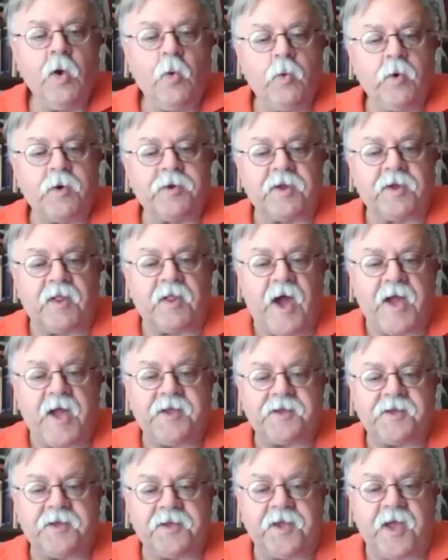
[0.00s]
we're
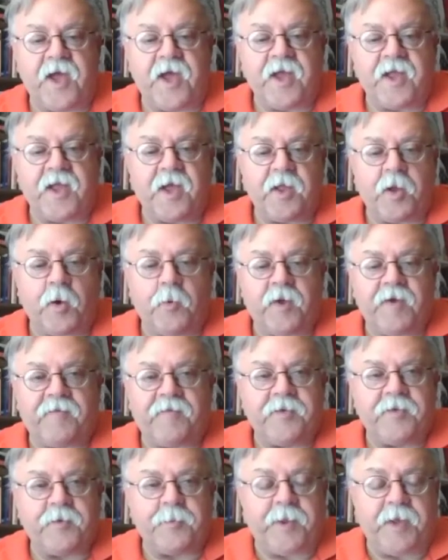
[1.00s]
delighted today, and I know we have
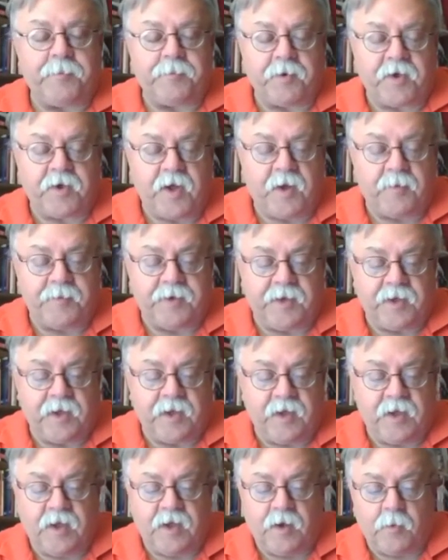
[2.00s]
other people coming.
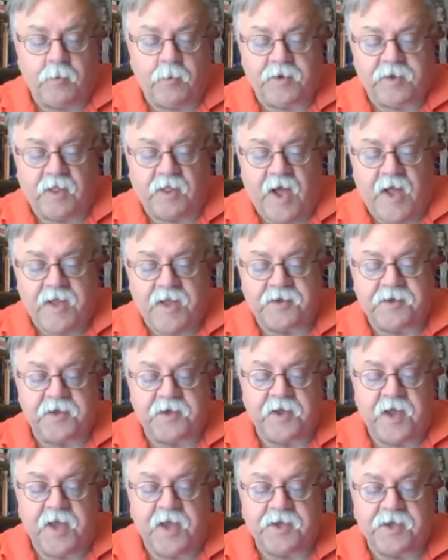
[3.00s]
Uh, we're delighted
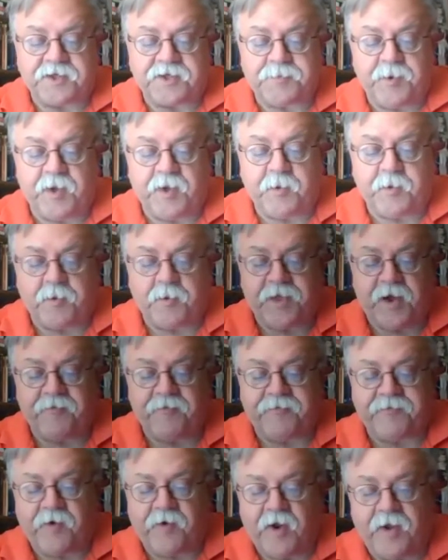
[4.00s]
today to speak with our
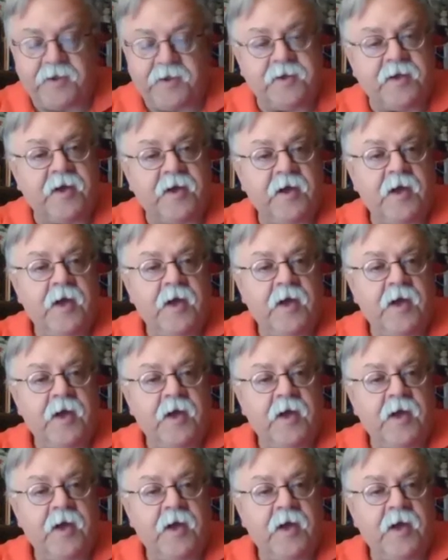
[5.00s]
friend,